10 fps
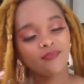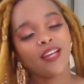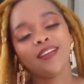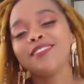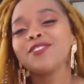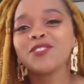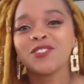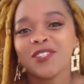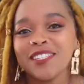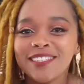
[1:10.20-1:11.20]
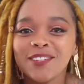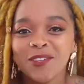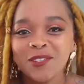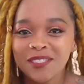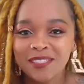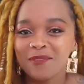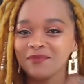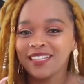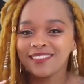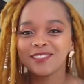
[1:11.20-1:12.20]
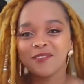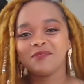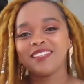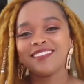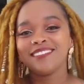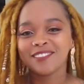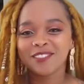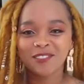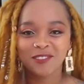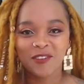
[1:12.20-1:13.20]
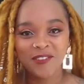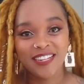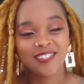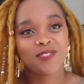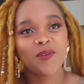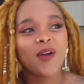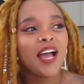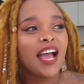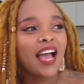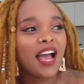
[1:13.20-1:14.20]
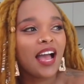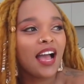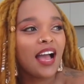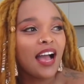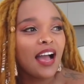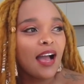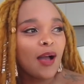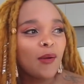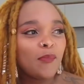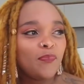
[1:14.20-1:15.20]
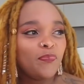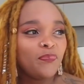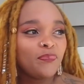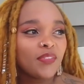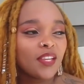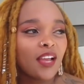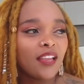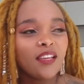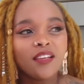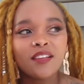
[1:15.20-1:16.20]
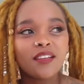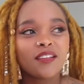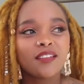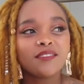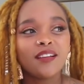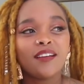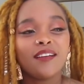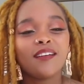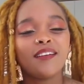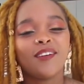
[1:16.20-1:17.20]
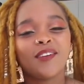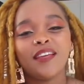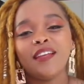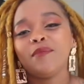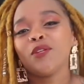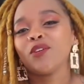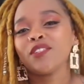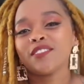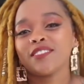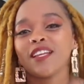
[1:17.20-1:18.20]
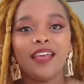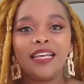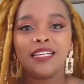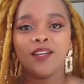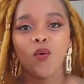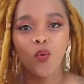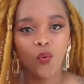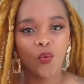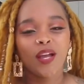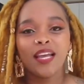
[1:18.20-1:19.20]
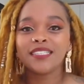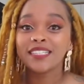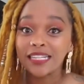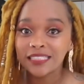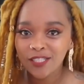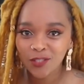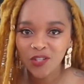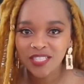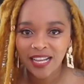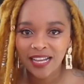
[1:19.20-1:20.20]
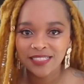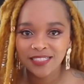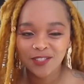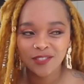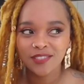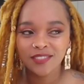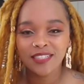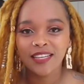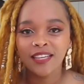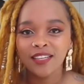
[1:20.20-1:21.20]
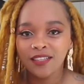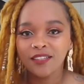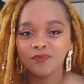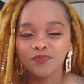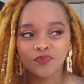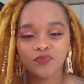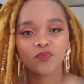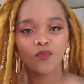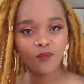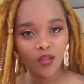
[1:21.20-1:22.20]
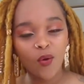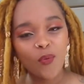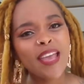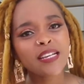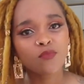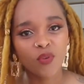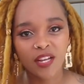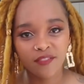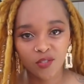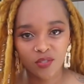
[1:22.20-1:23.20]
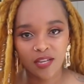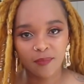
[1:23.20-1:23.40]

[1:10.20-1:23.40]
it's just a little something, a little story. So I think okay, let me not did I tell this cause guys because he he has Google videos,